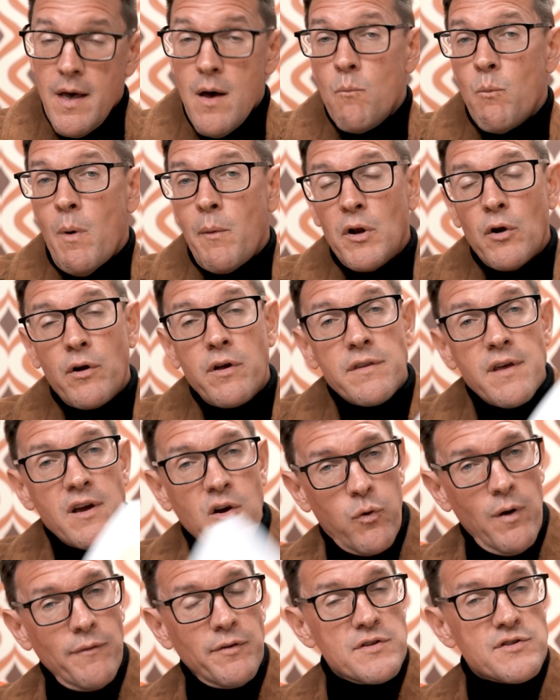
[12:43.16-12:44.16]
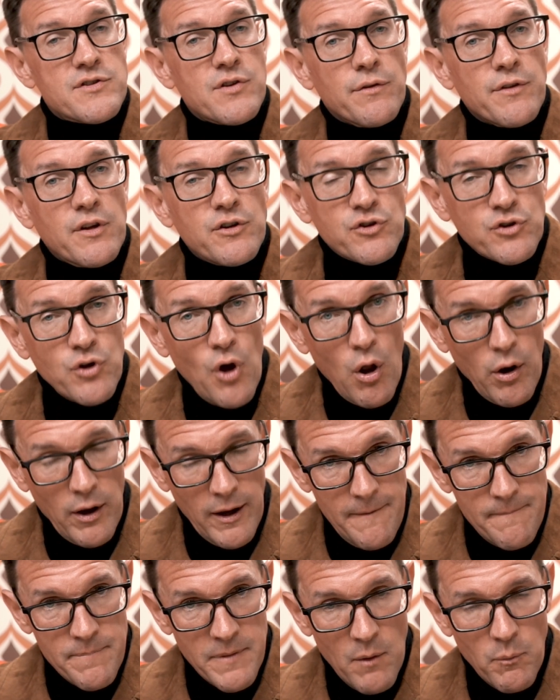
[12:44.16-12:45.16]
When we look at the equivalents on the
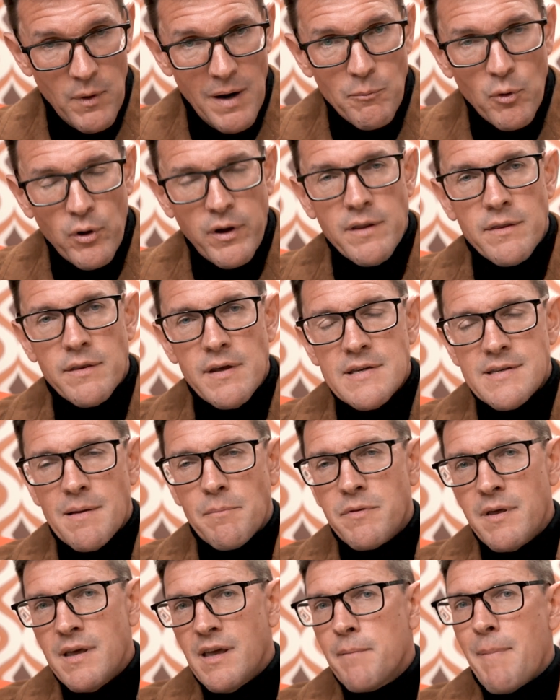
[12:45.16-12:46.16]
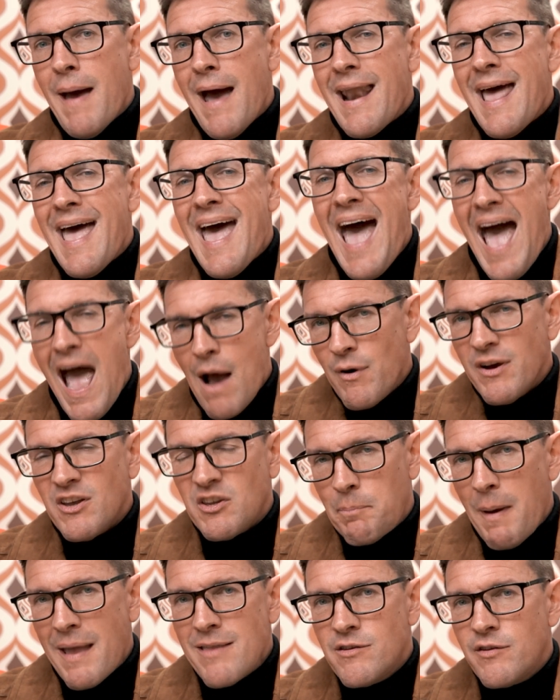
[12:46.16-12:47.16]
dollar, and when I'm looking at these, I'm thinking about how
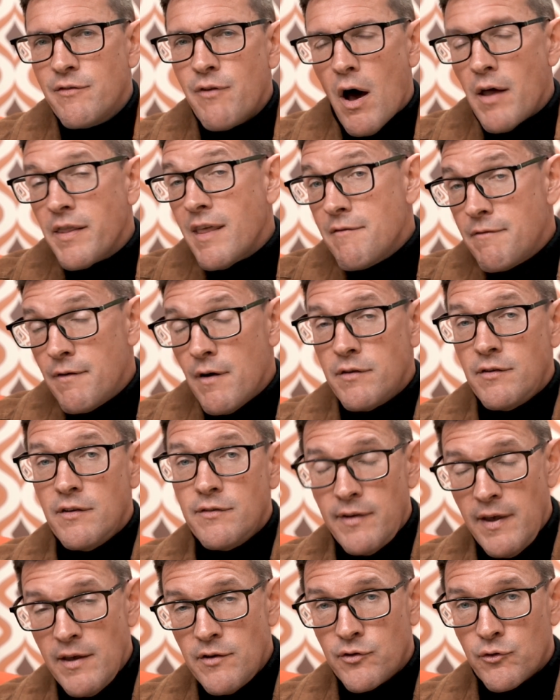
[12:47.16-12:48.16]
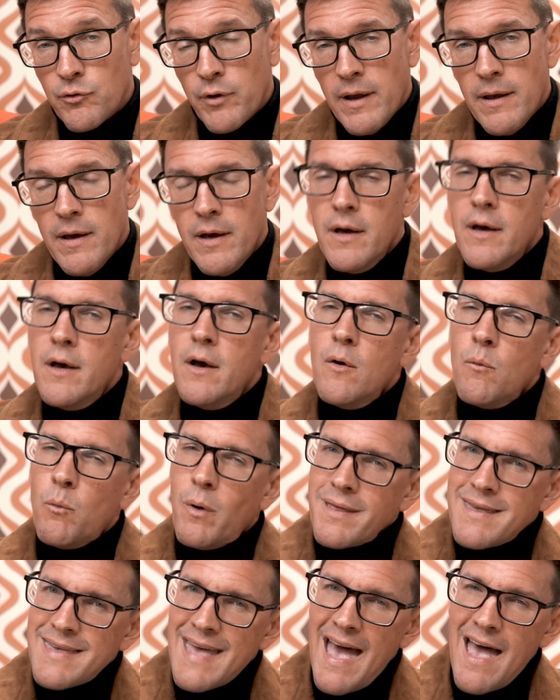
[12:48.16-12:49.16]
expensive are they versus history.
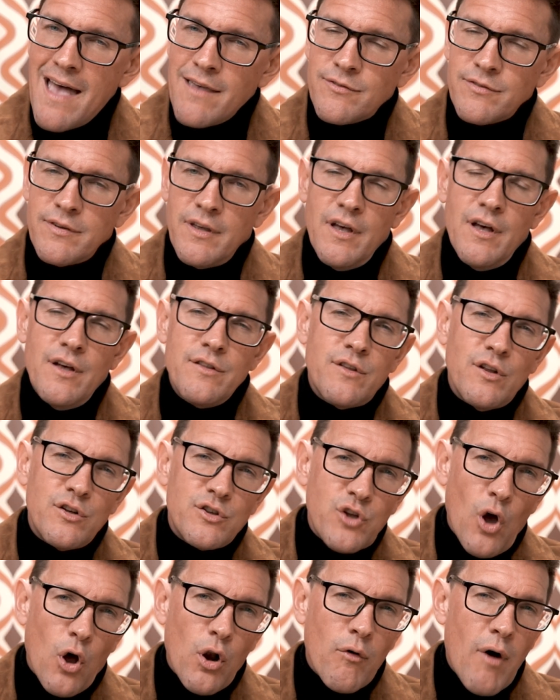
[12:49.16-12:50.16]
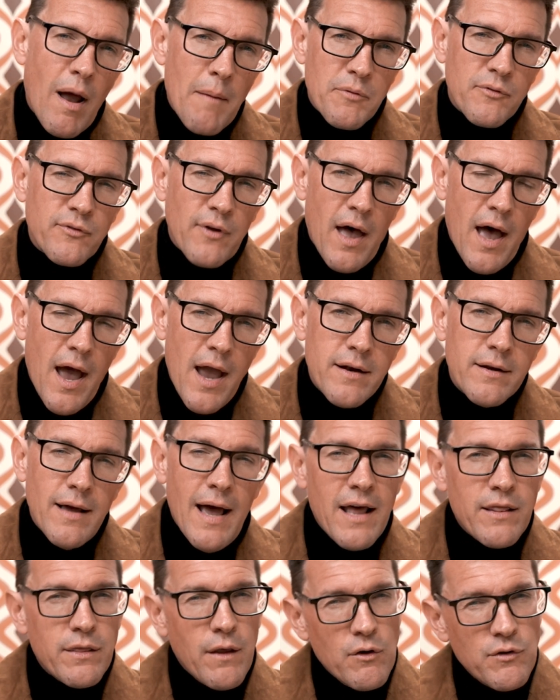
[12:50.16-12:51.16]
Well, yes, the dollar upside
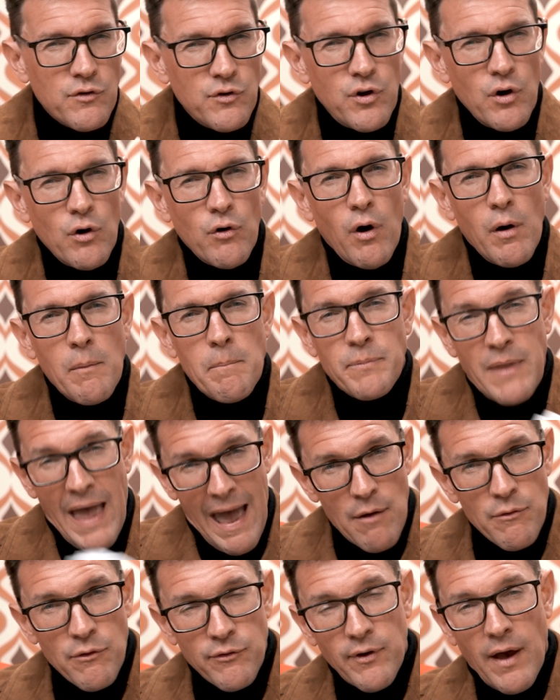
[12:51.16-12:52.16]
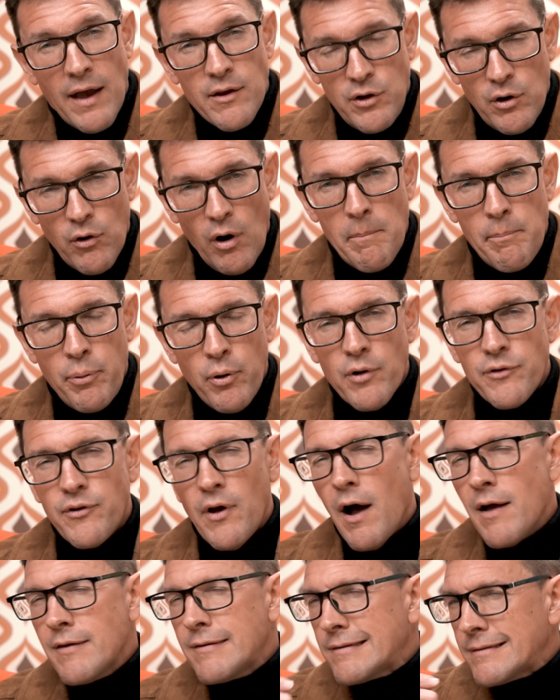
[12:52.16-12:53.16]
and those euro downside, euro puts,
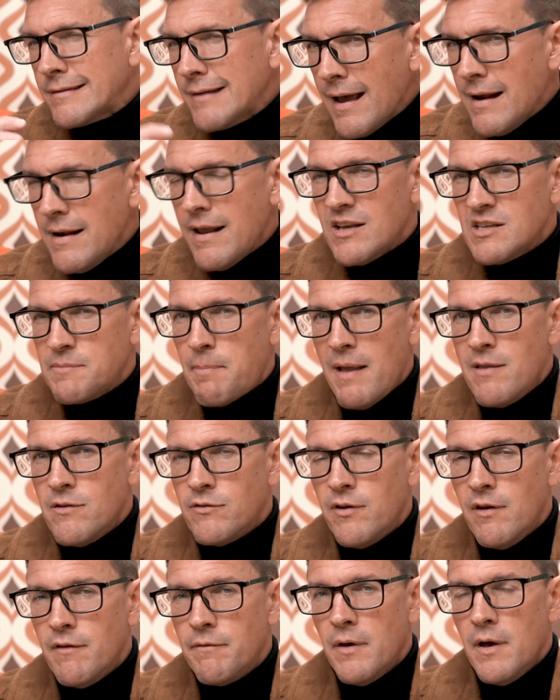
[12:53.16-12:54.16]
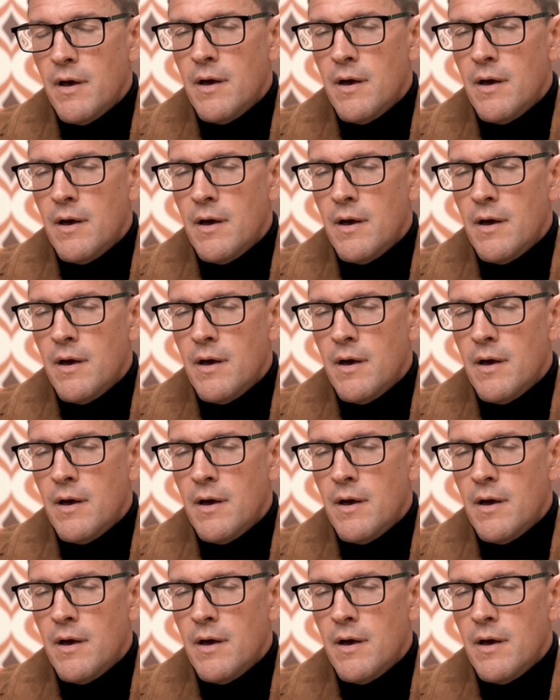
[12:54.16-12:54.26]
are slightly expensive,